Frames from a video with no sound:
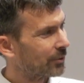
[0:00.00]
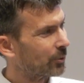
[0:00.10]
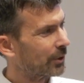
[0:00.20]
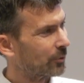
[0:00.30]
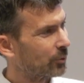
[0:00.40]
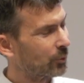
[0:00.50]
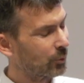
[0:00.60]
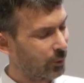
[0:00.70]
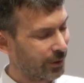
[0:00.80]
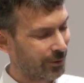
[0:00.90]
So you can also
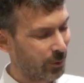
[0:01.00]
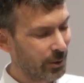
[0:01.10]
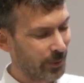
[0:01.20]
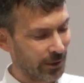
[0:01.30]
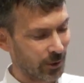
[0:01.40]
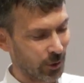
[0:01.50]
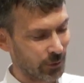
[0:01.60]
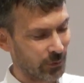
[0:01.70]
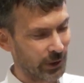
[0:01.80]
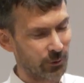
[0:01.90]
do uh, quantum
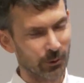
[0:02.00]
analogs of these